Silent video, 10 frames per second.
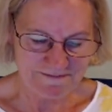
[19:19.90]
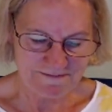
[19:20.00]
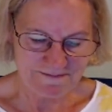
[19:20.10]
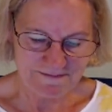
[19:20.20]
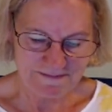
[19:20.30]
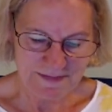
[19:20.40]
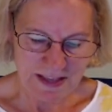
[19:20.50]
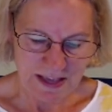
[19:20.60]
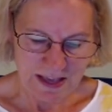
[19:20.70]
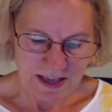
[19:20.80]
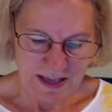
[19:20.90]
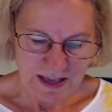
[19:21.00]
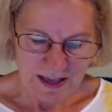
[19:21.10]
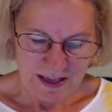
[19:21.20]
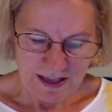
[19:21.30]

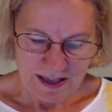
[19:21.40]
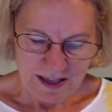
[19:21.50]
[no speech]